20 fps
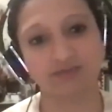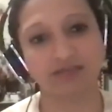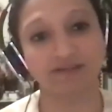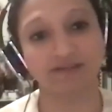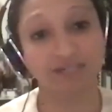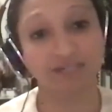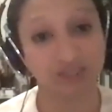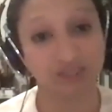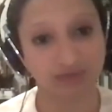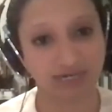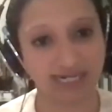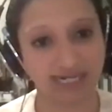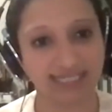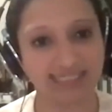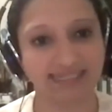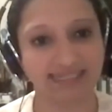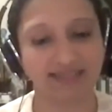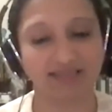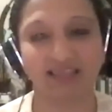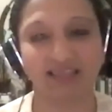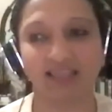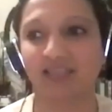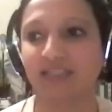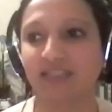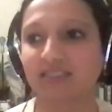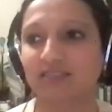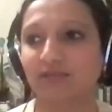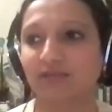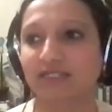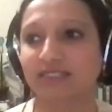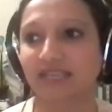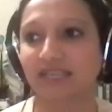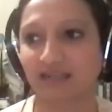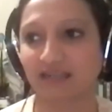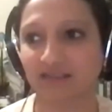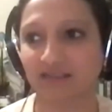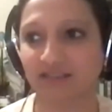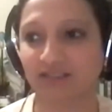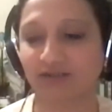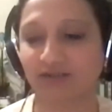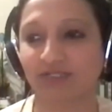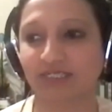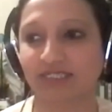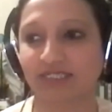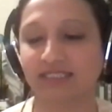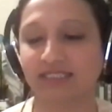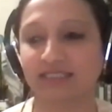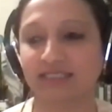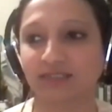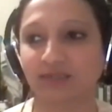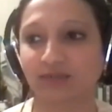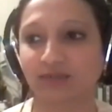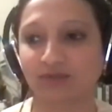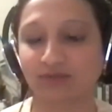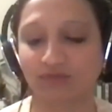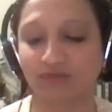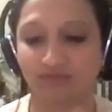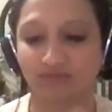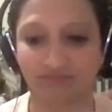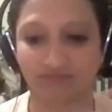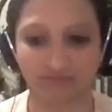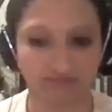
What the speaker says: We are visualizing things, we are telling stories through